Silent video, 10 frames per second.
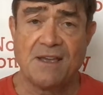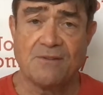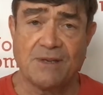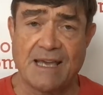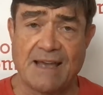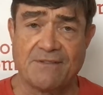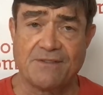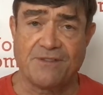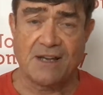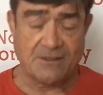We have to
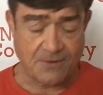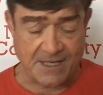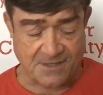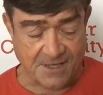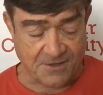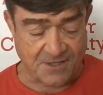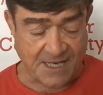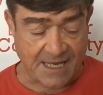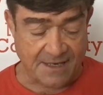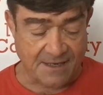find ways to
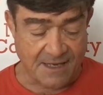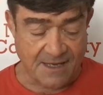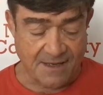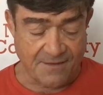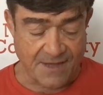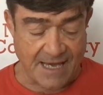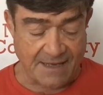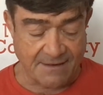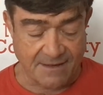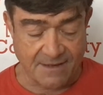understand
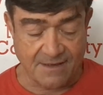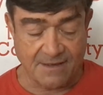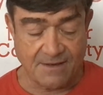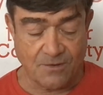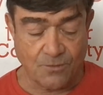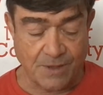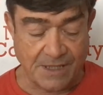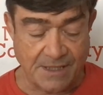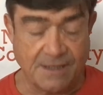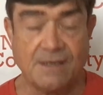that
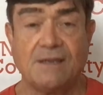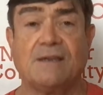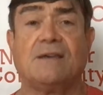we